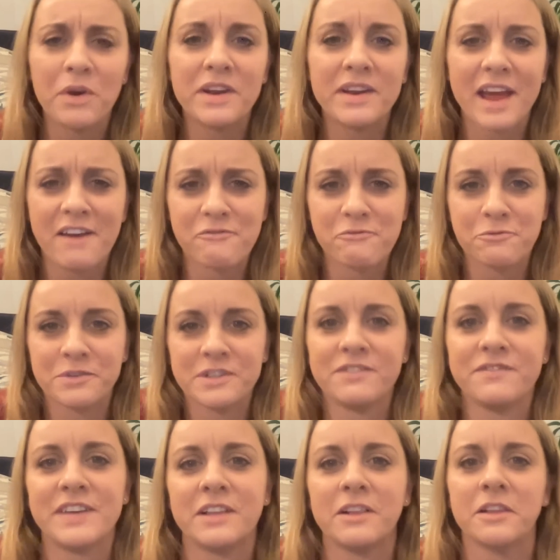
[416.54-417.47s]
wanted everyone
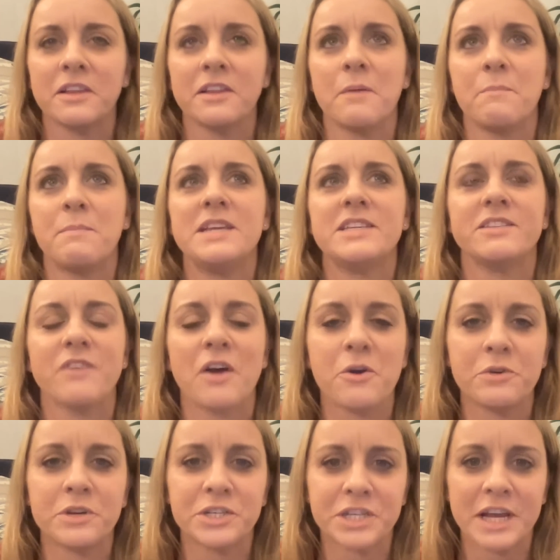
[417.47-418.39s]
to feel a piece of
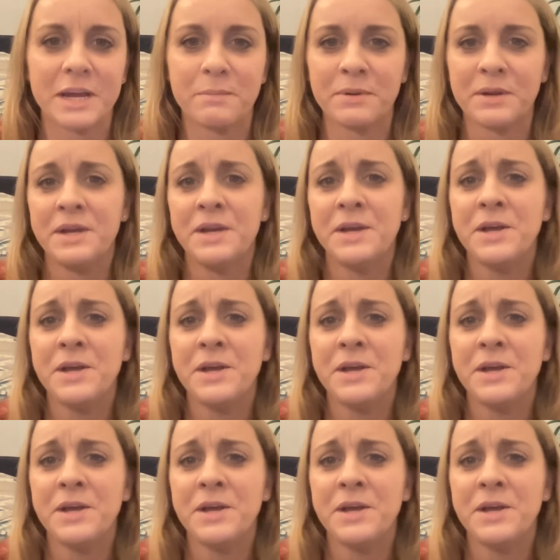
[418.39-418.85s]
ownership.